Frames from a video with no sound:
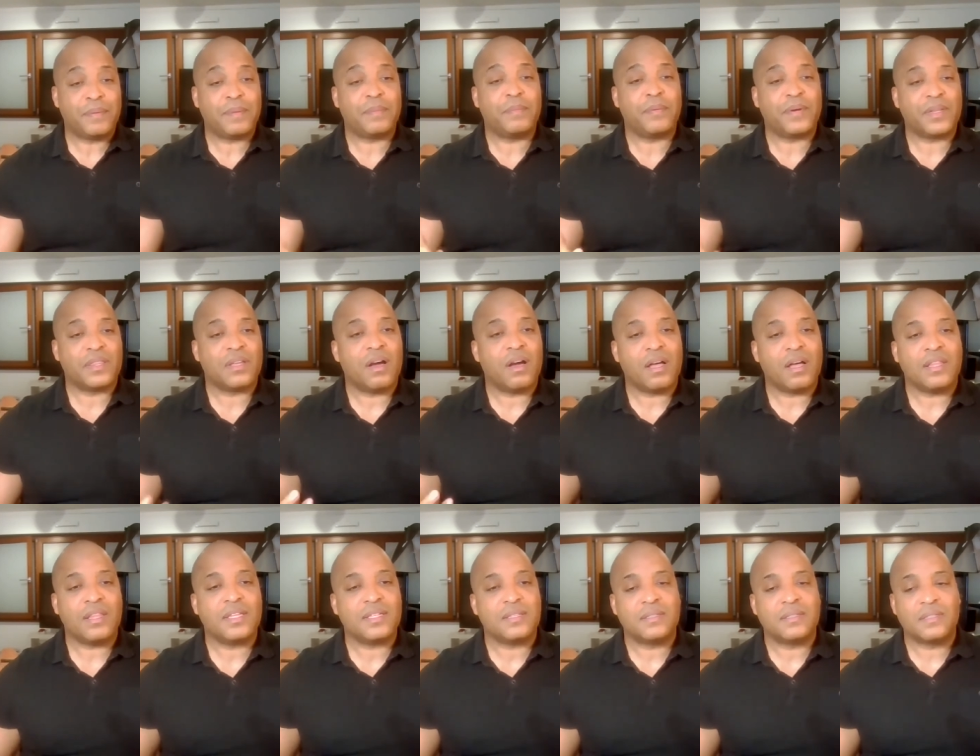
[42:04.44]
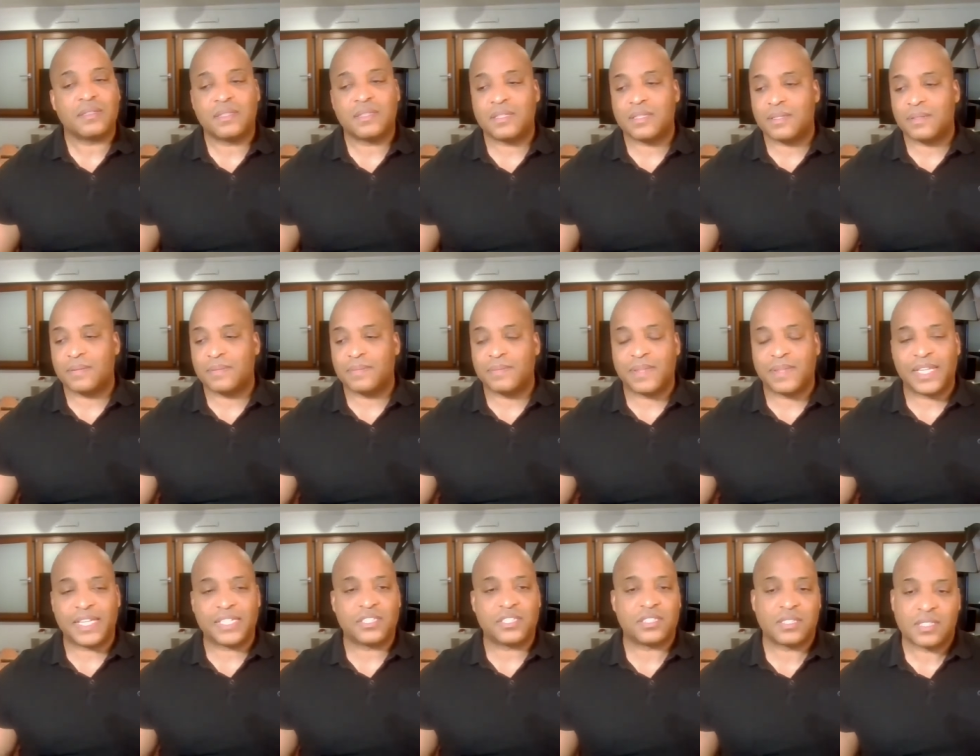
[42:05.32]
but with all the the
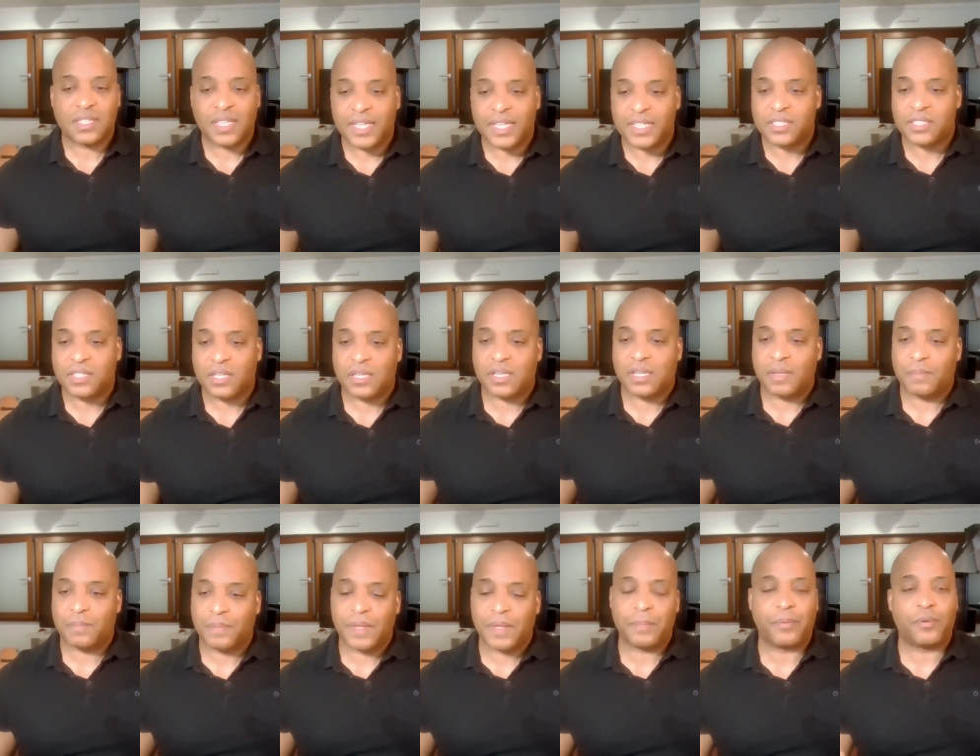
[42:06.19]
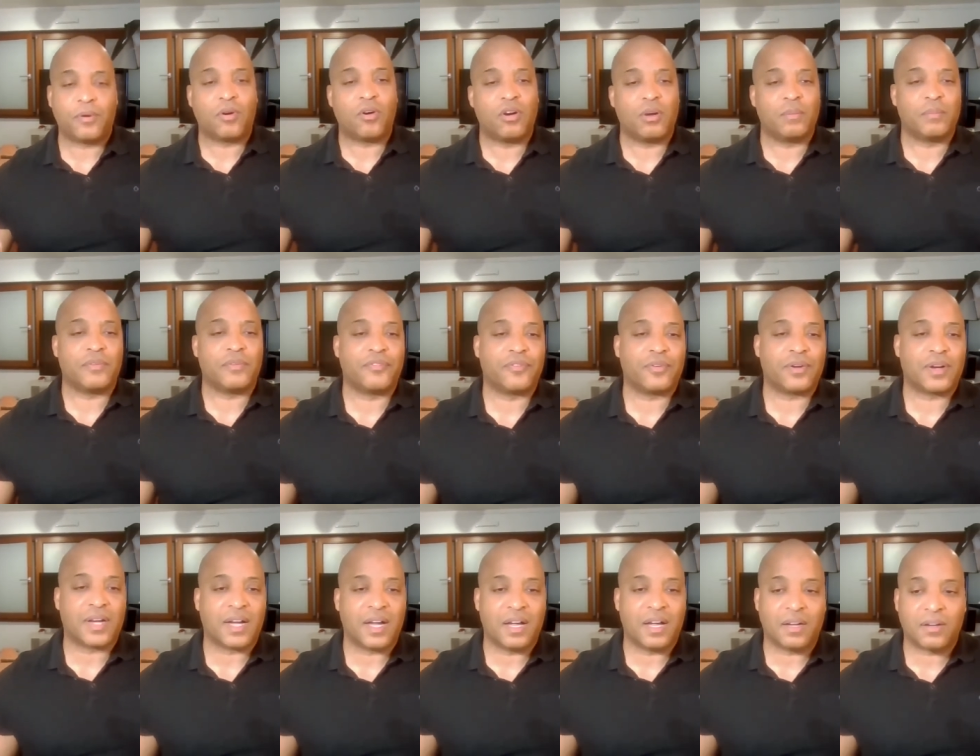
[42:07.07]
legislation and people going
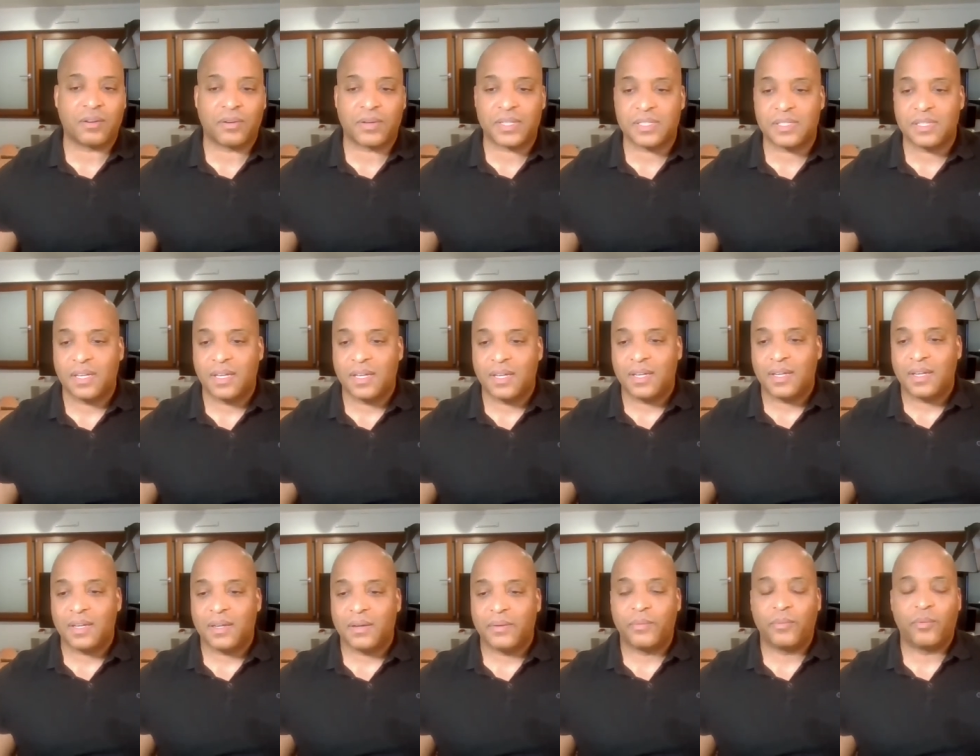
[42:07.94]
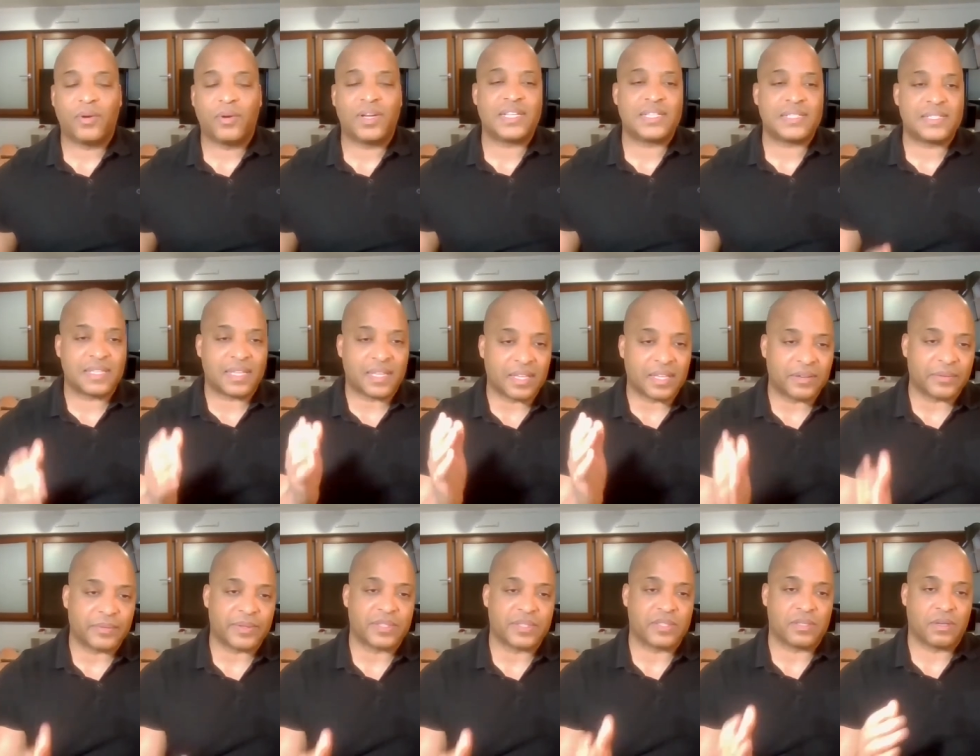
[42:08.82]
before Congress, what is the
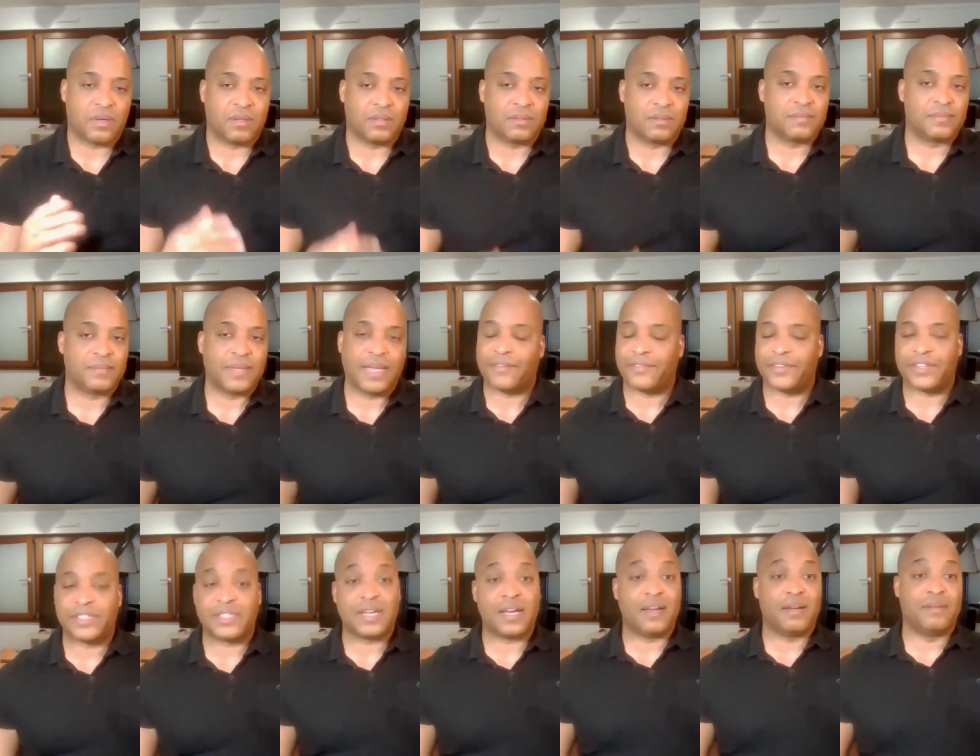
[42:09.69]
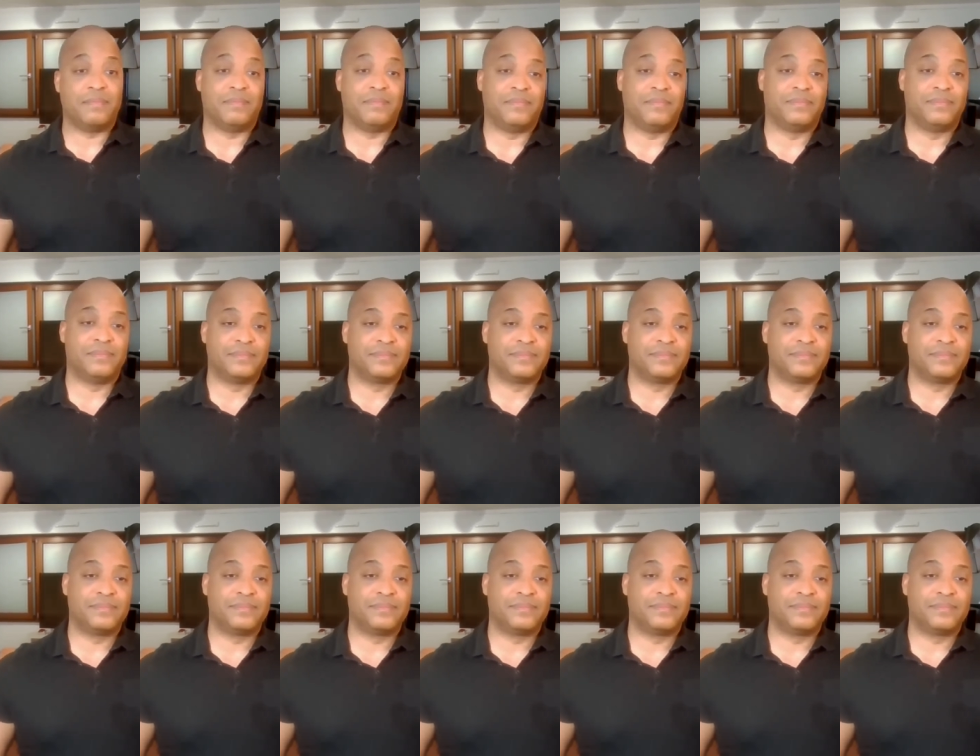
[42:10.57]
end result every time?